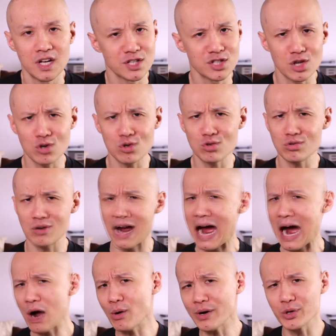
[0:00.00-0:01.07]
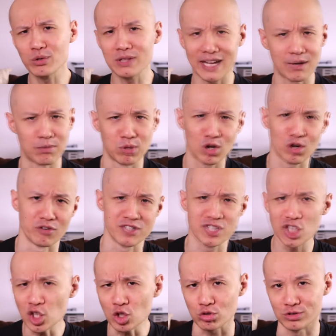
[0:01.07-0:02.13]
So, how are you like a block of
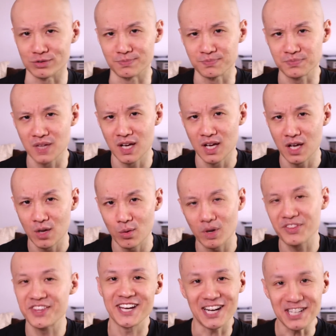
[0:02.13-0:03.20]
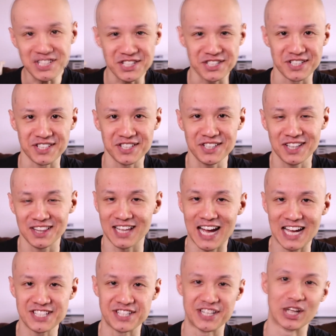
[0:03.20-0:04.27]
stone? Well, the answer
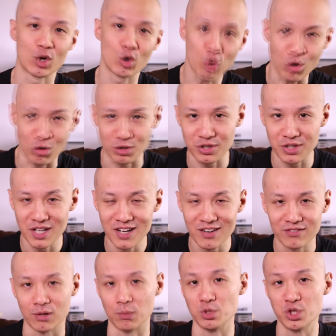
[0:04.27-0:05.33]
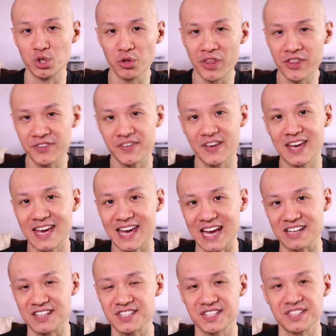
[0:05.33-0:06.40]
lies in a quote from Judith
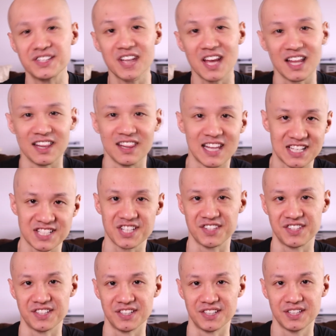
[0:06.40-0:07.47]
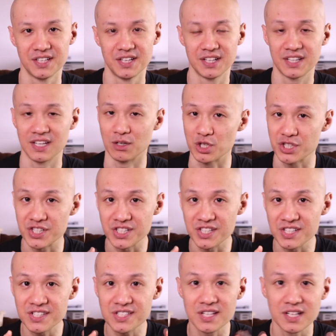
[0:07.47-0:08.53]
Hanson Lasseter. Now,
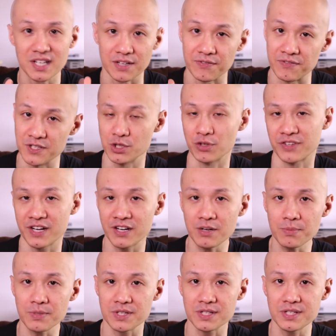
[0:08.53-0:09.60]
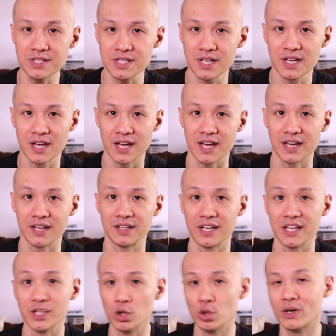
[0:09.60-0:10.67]
she's a physiotherapist and a
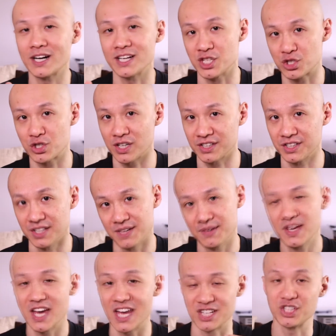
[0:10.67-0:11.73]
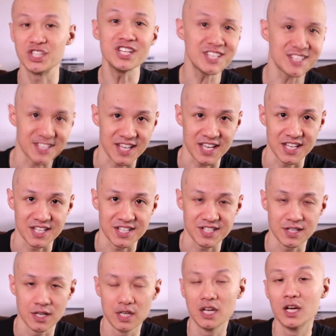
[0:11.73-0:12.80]
yoga instructor, and she says,
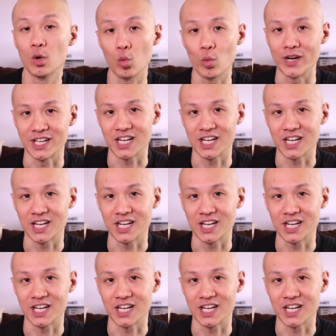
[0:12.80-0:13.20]
when